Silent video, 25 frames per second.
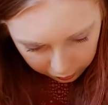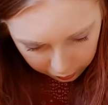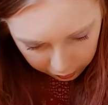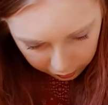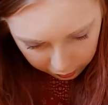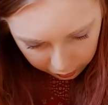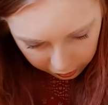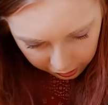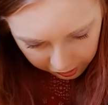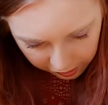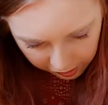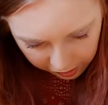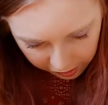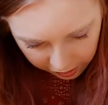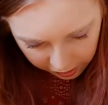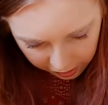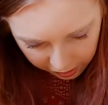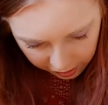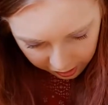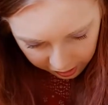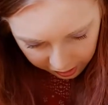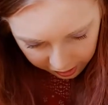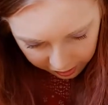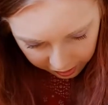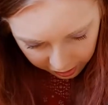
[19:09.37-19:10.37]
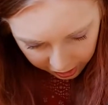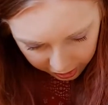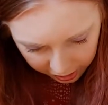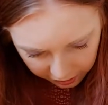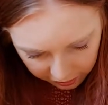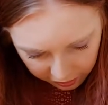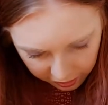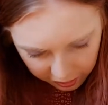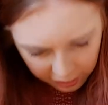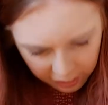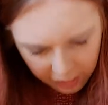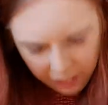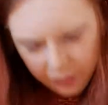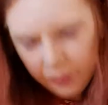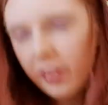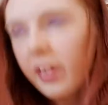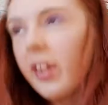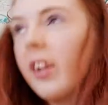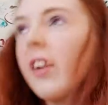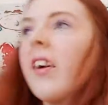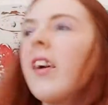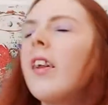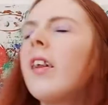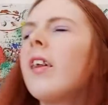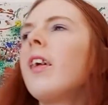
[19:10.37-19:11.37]
This is a nice activity as well, you
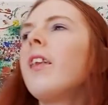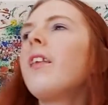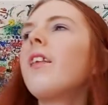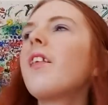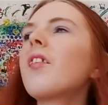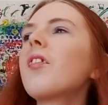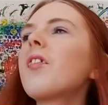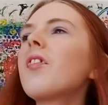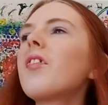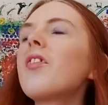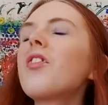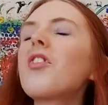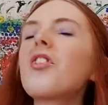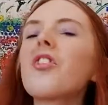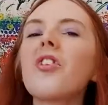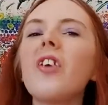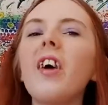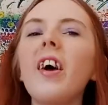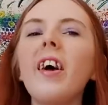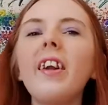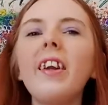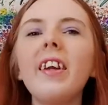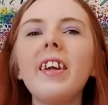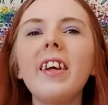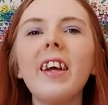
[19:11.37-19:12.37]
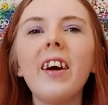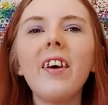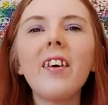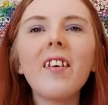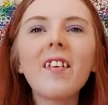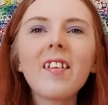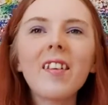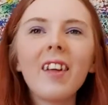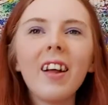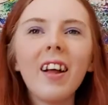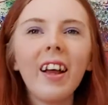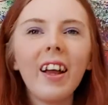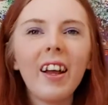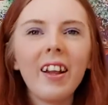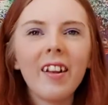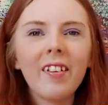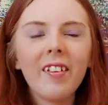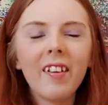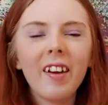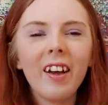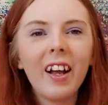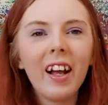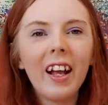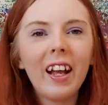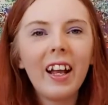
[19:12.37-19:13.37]
know, the sun's shining outside, so
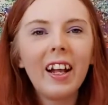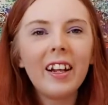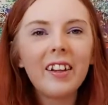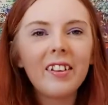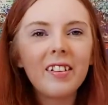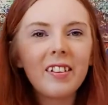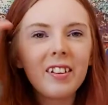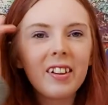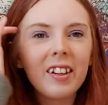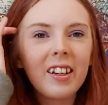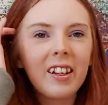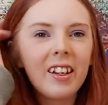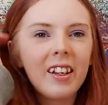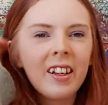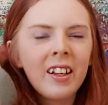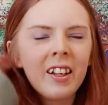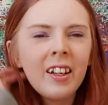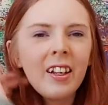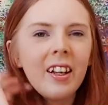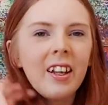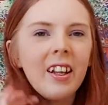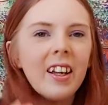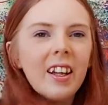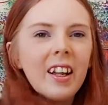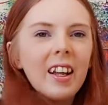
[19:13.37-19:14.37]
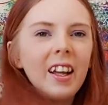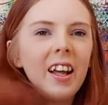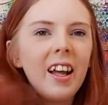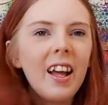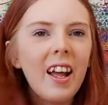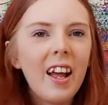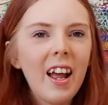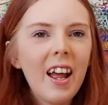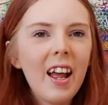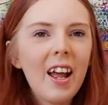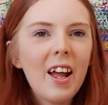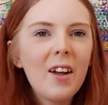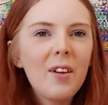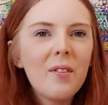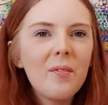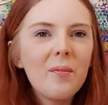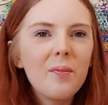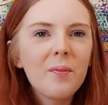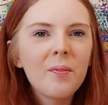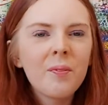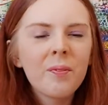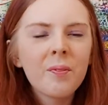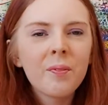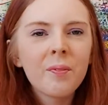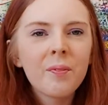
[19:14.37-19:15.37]
I actually
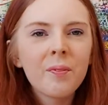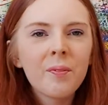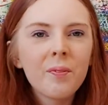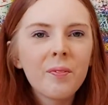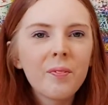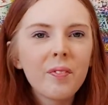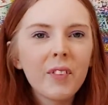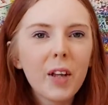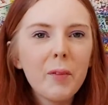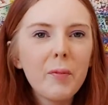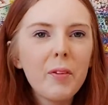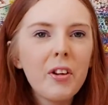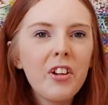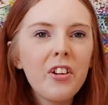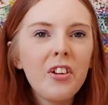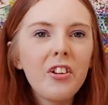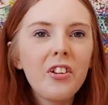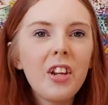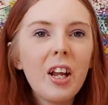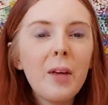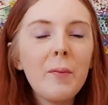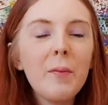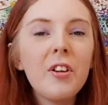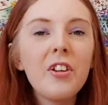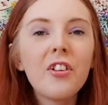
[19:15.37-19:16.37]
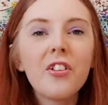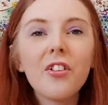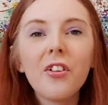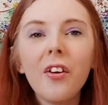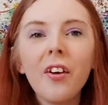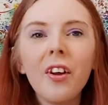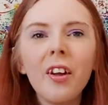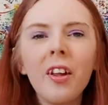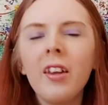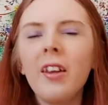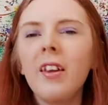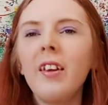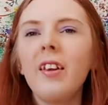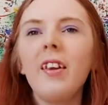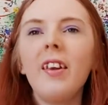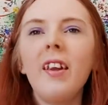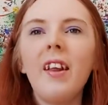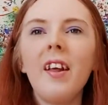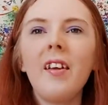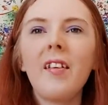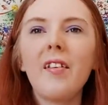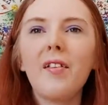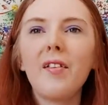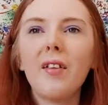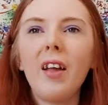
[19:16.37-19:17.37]
I'm enjoying
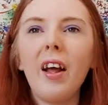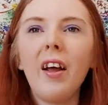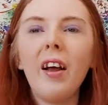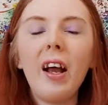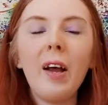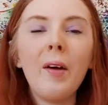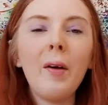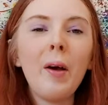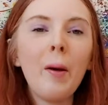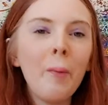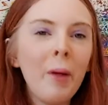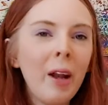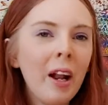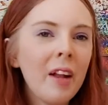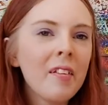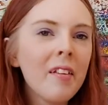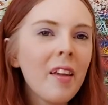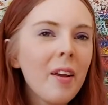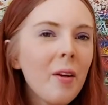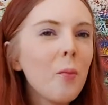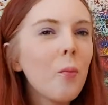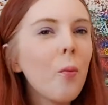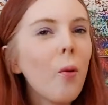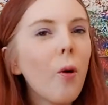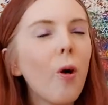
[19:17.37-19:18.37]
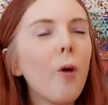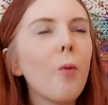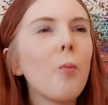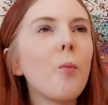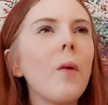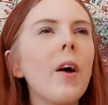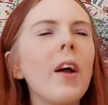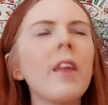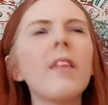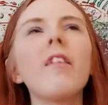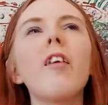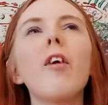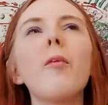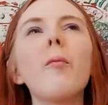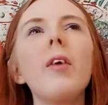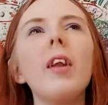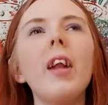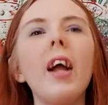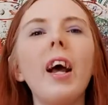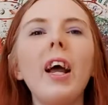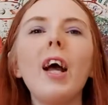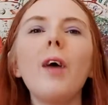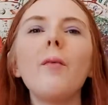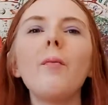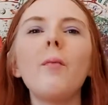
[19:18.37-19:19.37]
this. I mean, I say warm weather, I mean
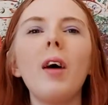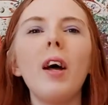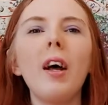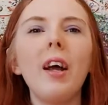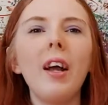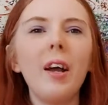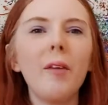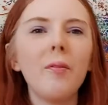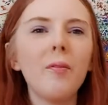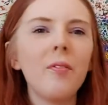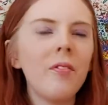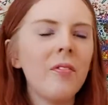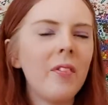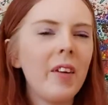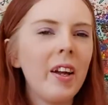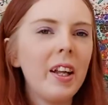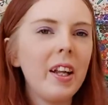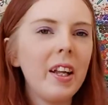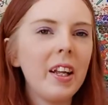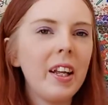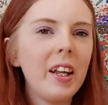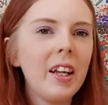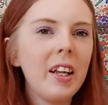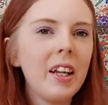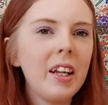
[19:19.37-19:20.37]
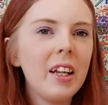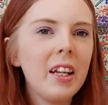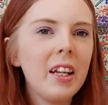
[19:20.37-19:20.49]
I am fairly